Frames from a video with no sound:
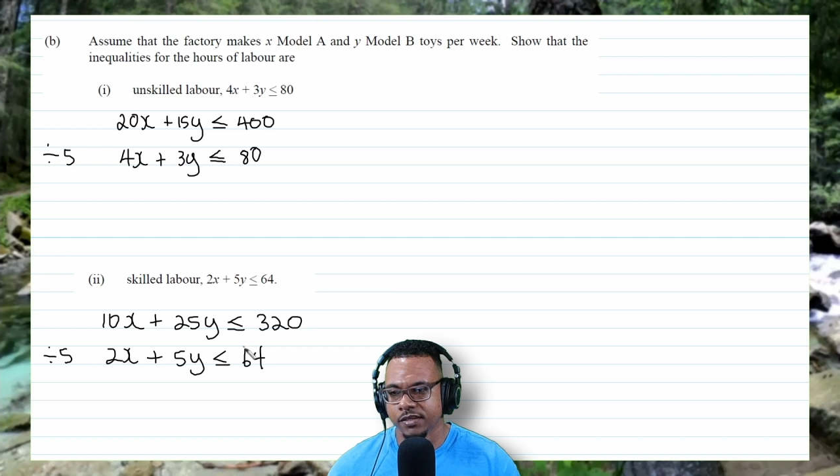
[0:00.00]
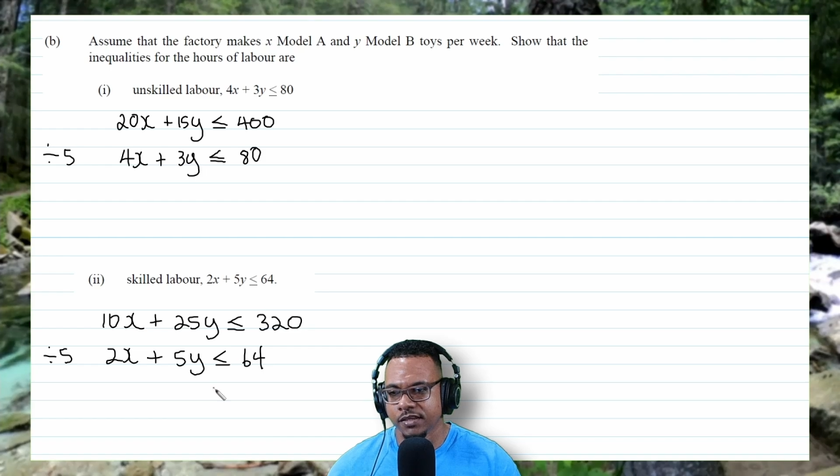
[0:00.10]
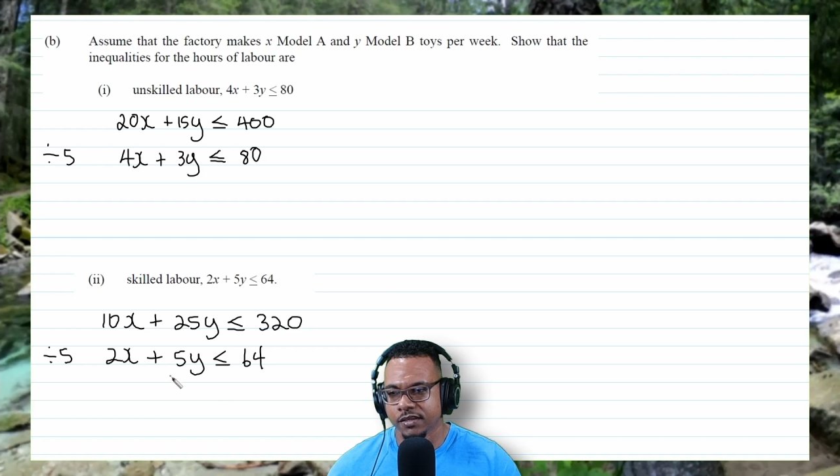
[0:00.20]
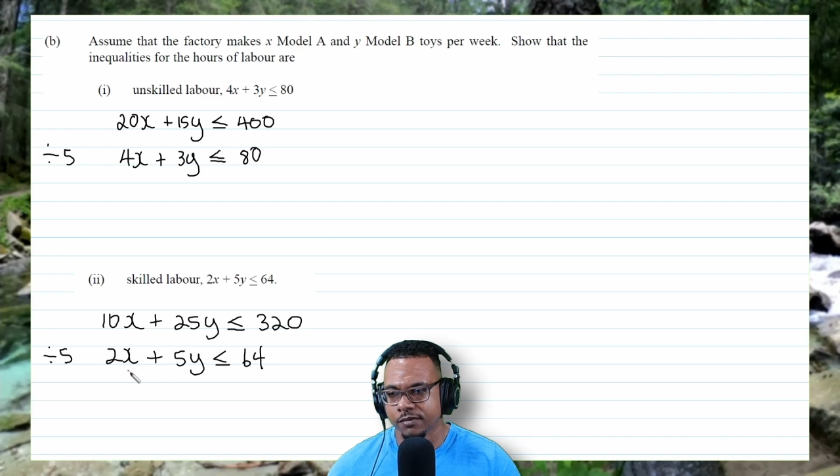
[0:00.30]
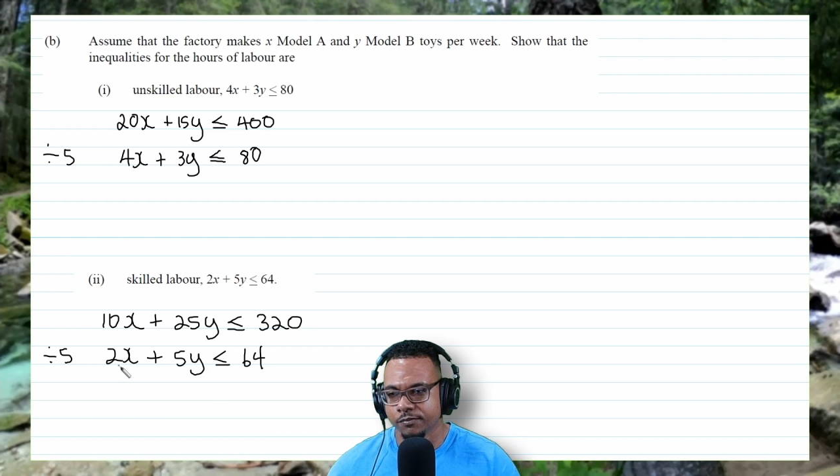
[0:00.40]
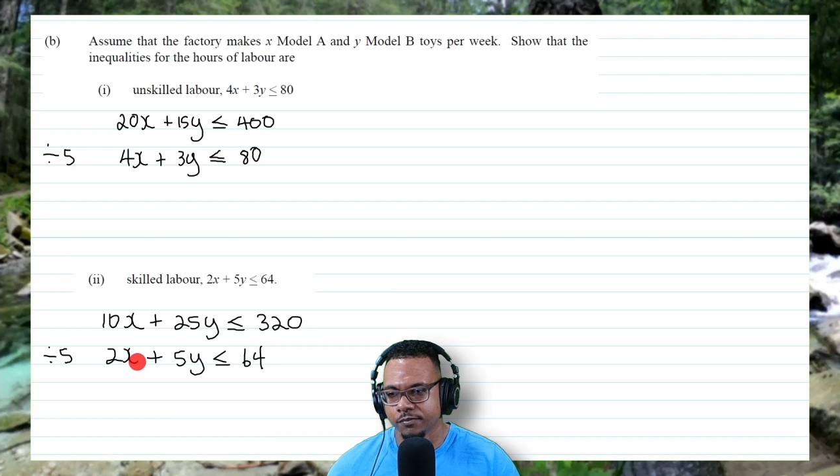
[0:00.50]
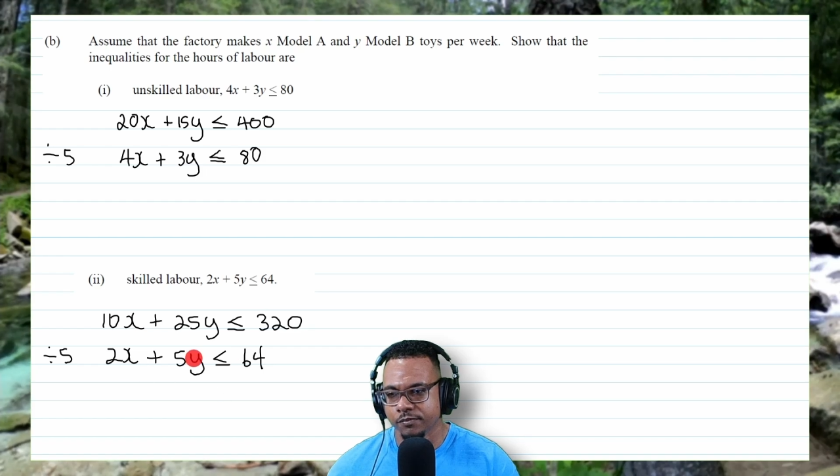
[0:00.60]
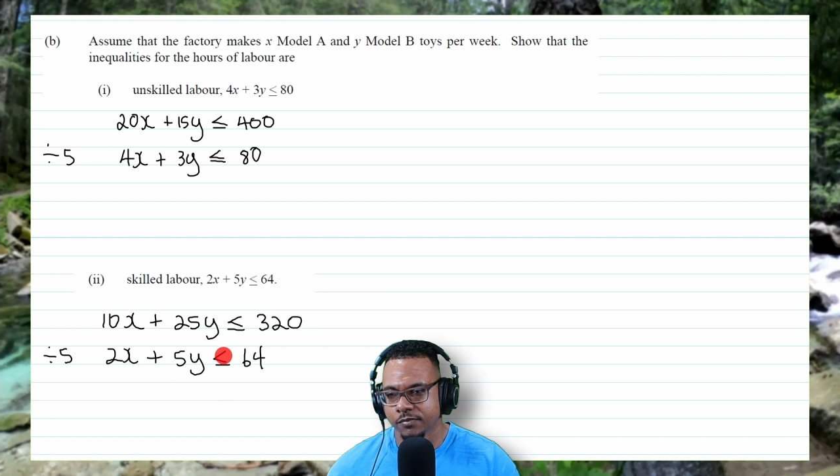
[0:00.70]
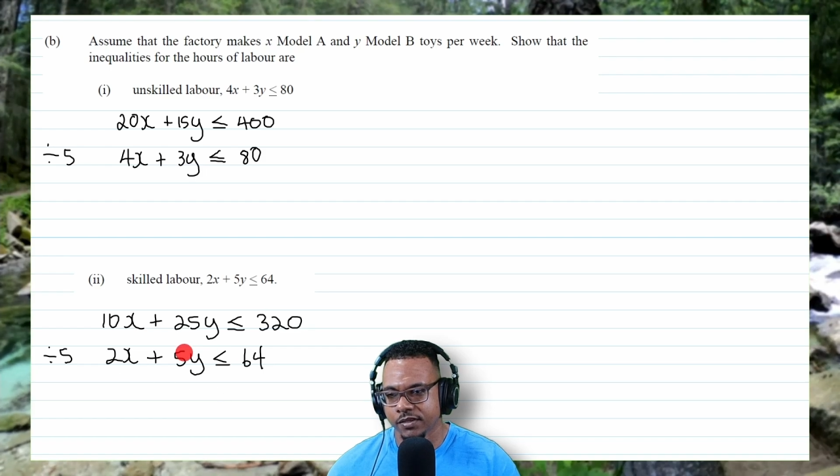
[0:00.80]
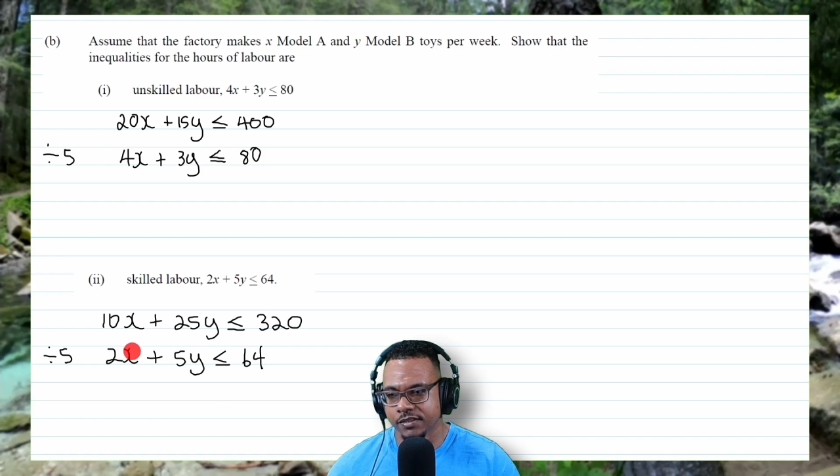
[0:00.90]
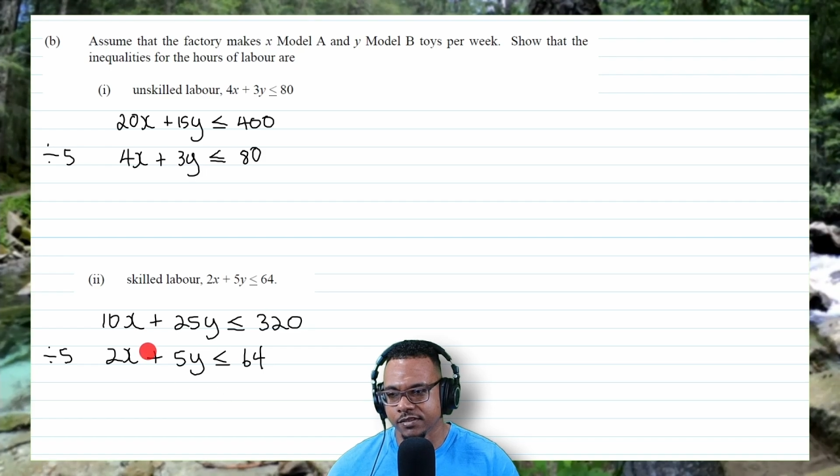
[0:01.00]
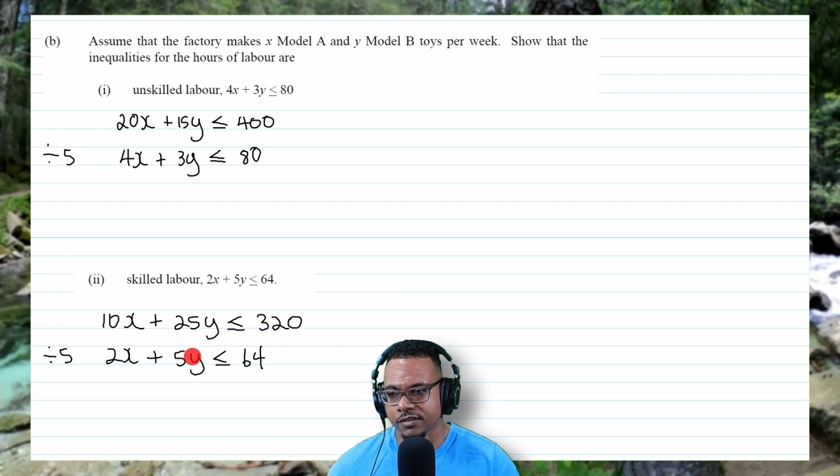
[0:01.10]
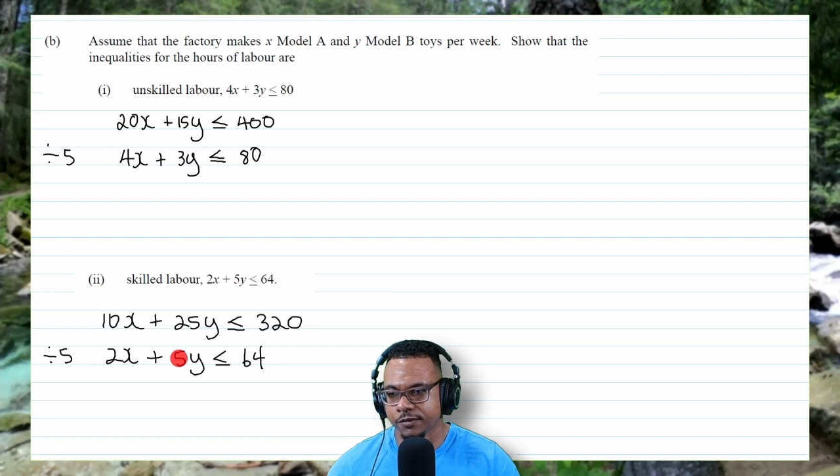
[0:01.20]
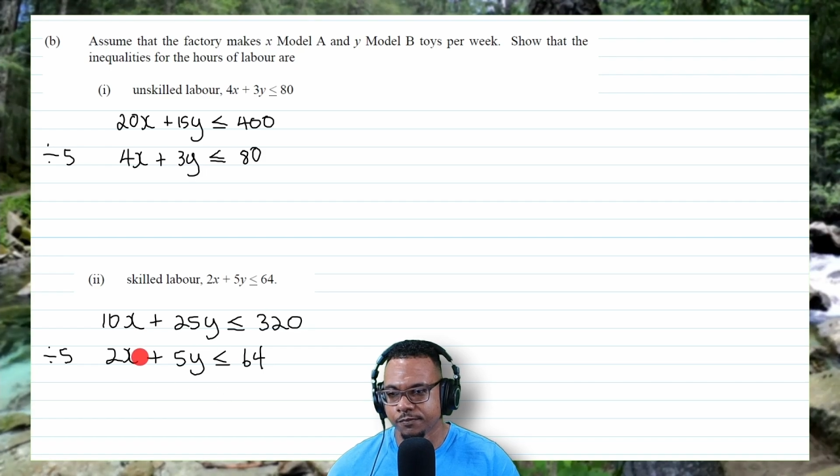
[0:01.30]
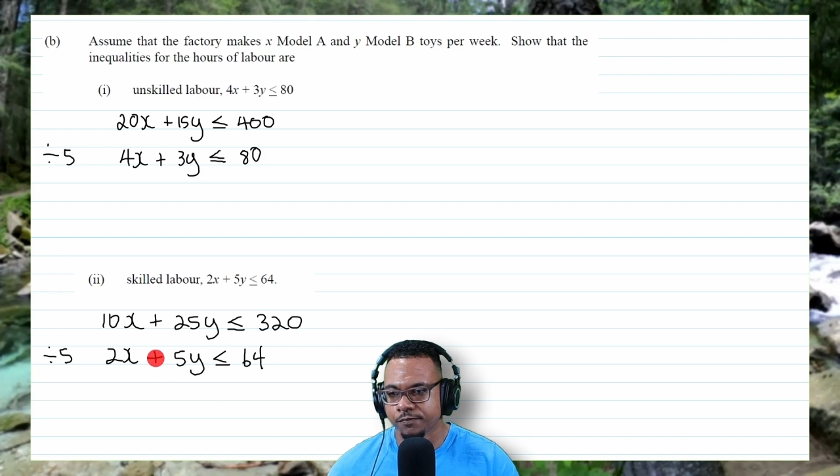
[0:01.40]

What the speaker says: thing here. Get it here.